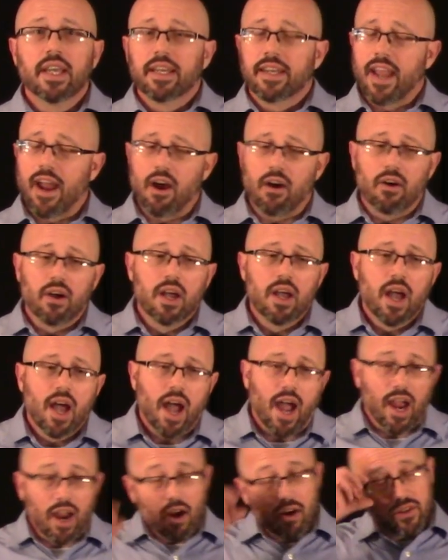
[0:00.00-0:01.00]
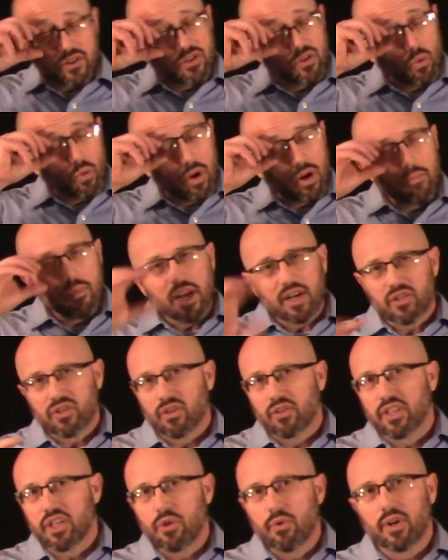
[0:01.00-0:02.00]
Now, I also want to make
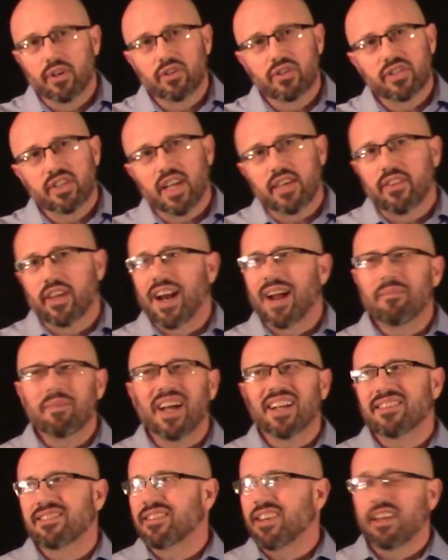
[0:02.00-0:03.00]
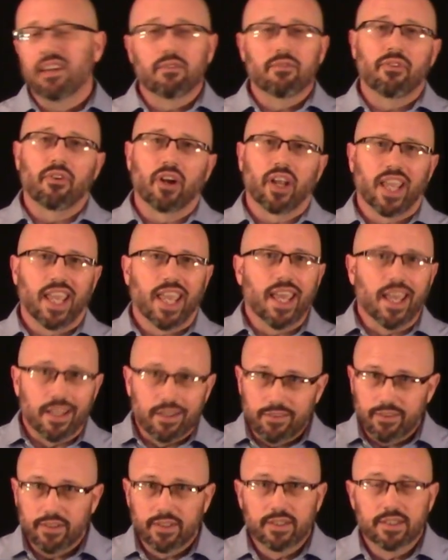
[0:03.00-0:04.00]
sure that you understand that I'm not saying
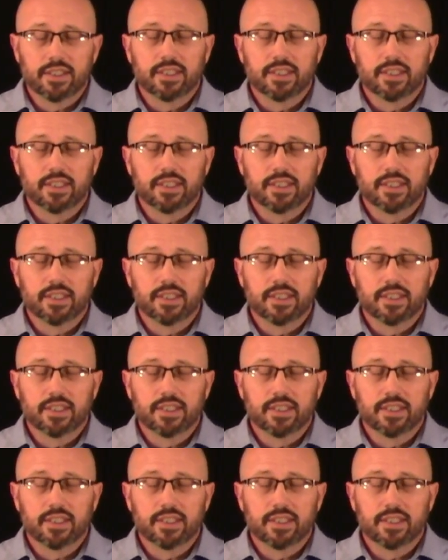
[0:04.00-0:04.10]
forget.